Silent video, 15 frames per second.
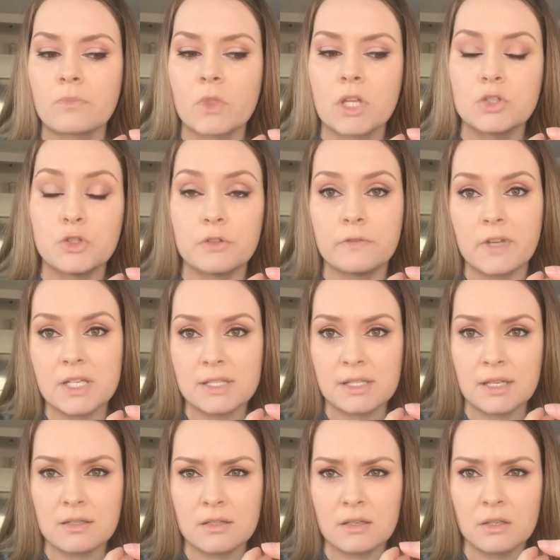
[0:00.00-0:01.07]
Too Faced
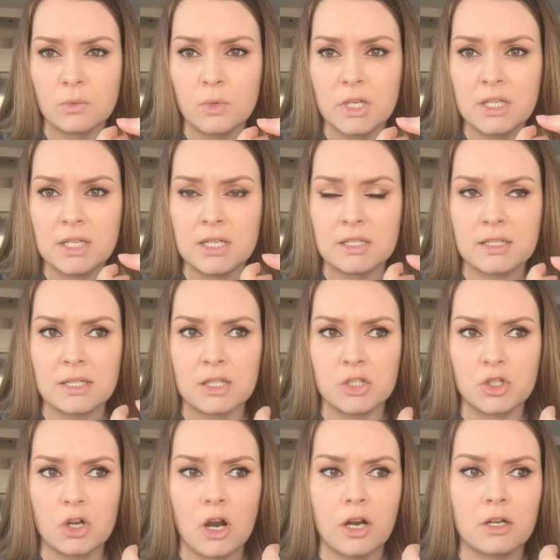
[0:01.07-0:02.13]
has a good one. It's the
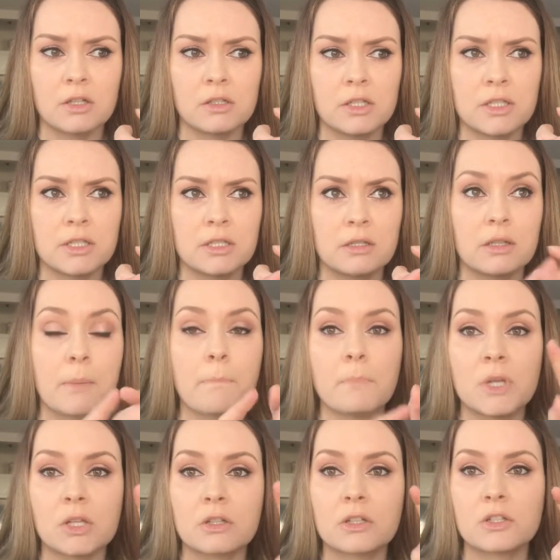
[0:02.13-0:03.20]

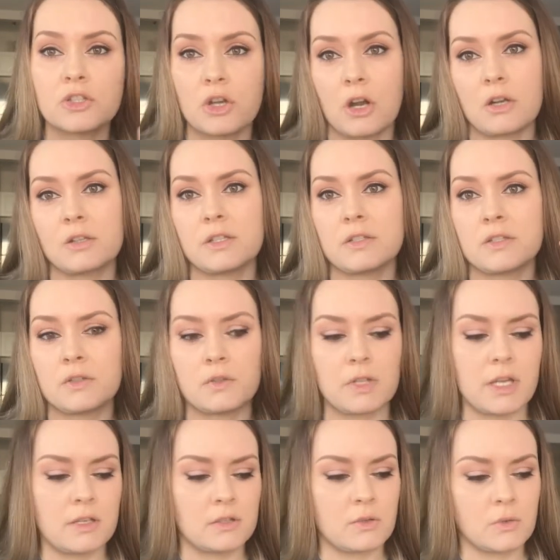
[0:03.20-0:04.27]
Milk Chocolate Soleil.
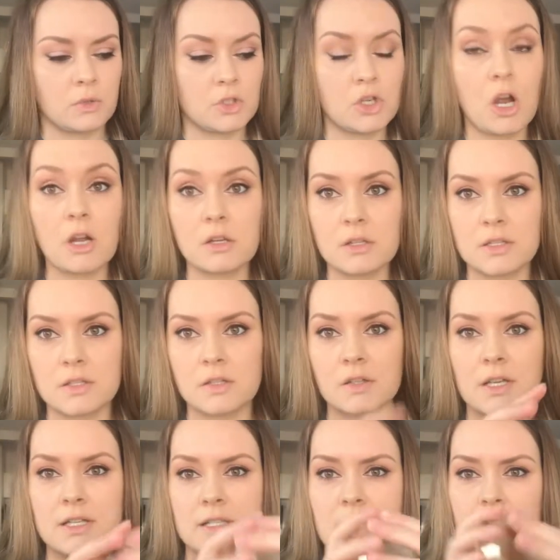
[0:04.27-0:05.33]
So Chocolate Soleil
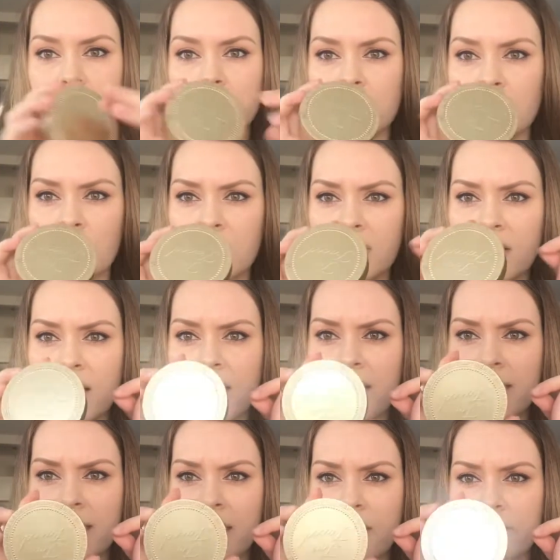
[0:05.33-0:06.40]
is actually the one that I
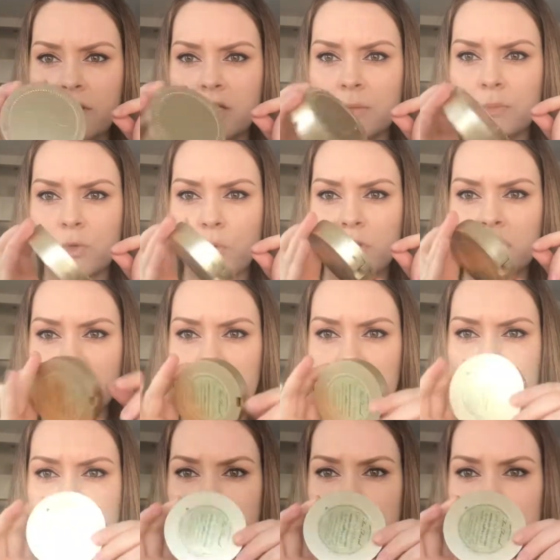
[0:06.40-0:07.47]
have and I'm going to
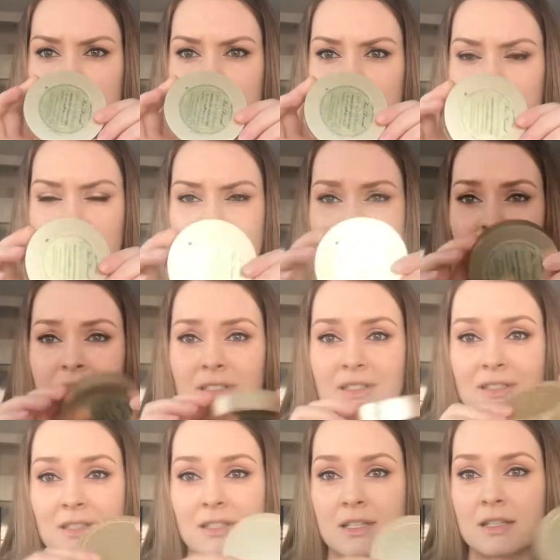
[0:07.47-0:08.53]
use.
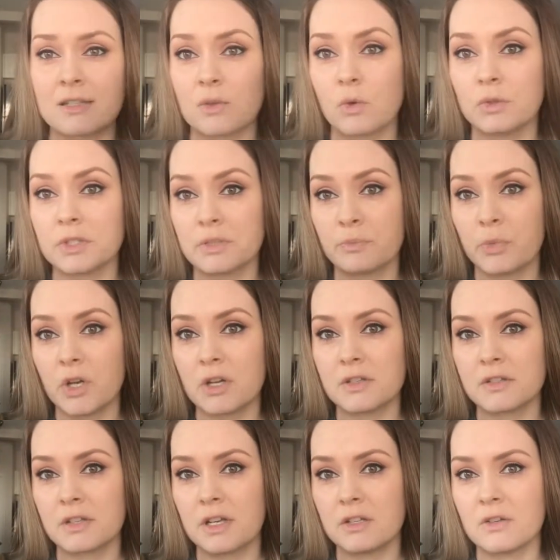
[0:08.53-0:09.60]
This thing is old as balls.
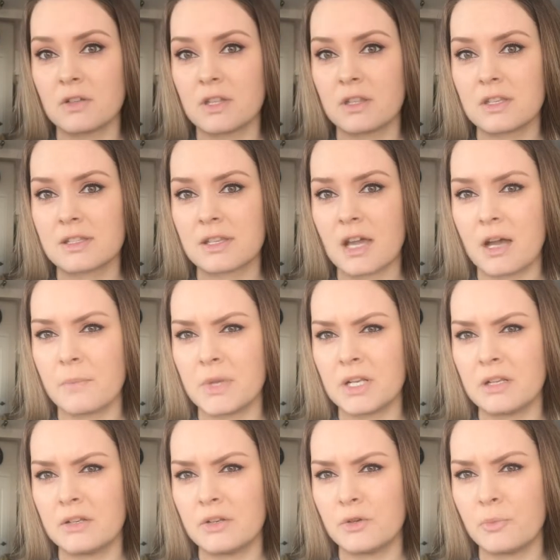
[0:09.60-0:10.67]
I know that these come in
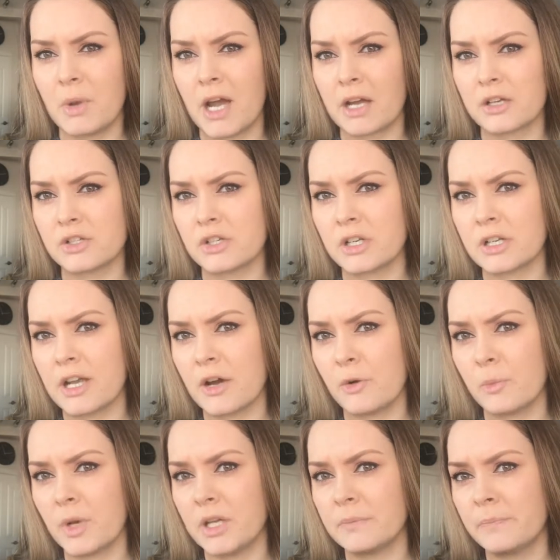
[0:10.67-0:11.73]
new packaging now, but